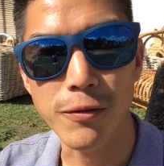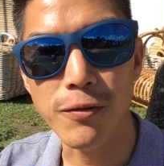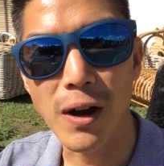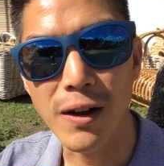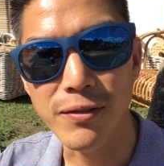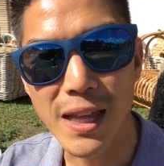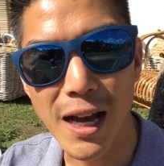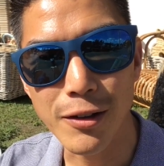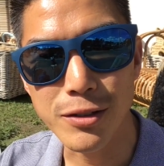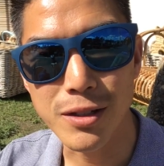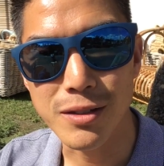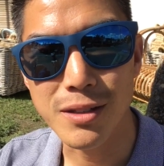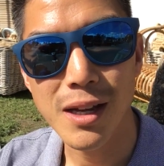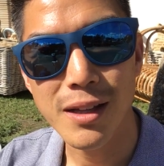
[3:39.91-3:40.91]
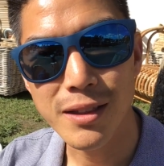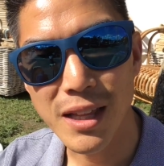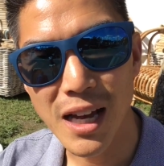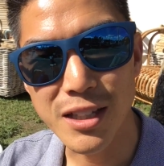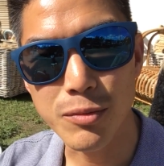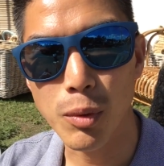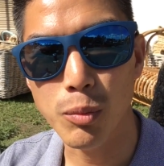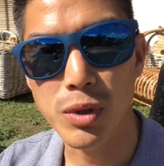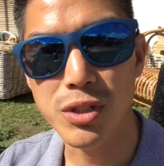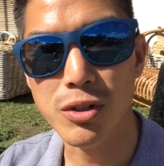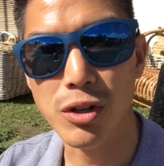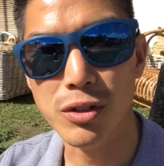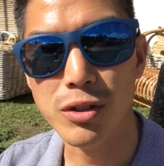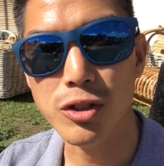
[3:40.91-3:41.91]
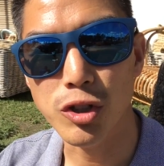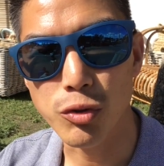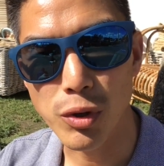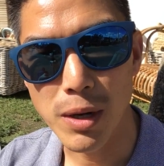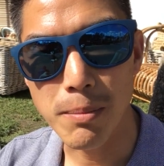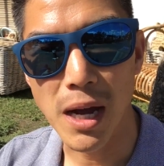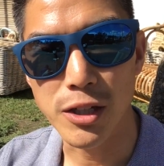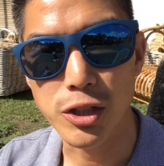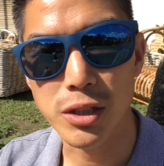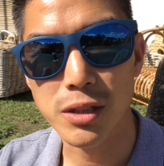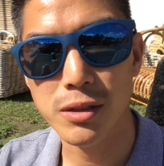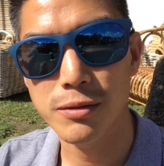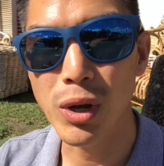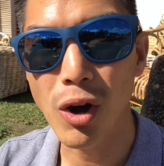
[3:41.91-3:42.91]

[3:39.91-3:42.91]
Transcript: the 5,000s, that's when we start to create magic.